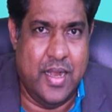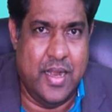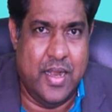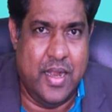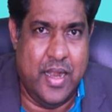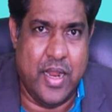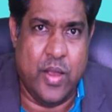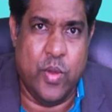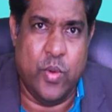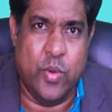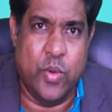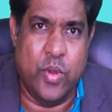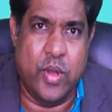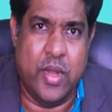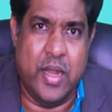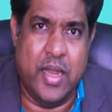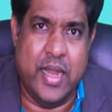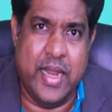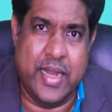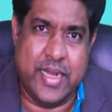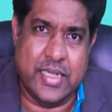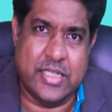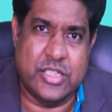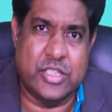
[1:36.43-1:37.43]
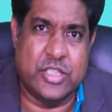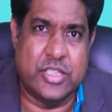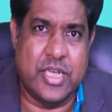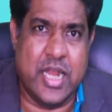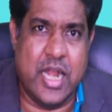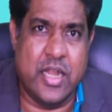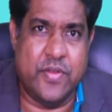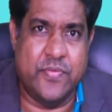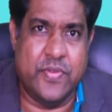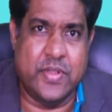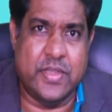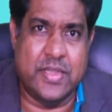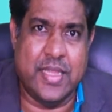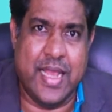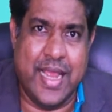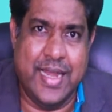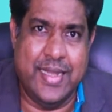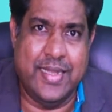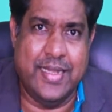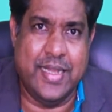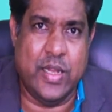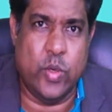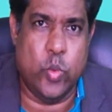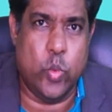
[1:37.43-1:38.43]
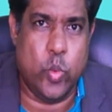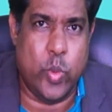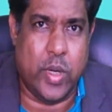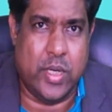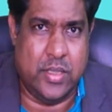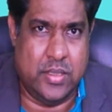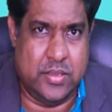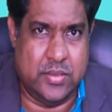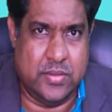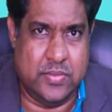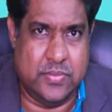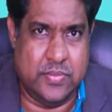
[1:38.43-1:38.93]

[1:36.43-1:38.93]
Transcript: Now let us start with ITR1.